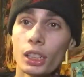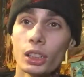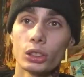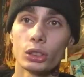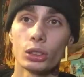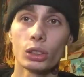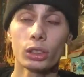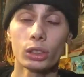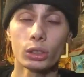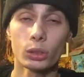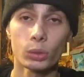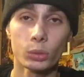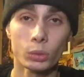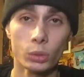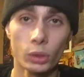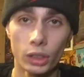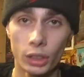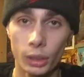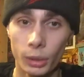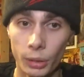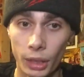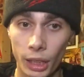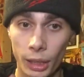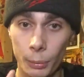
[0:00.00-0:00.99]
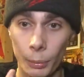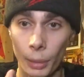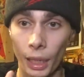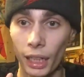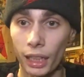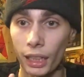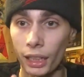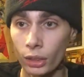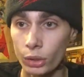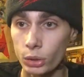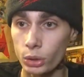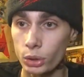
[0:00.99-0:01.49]
so this was really like my
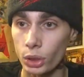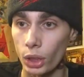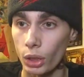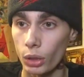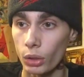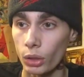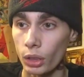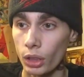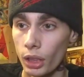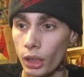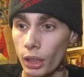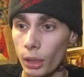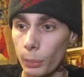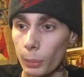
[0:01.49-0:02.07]
intro.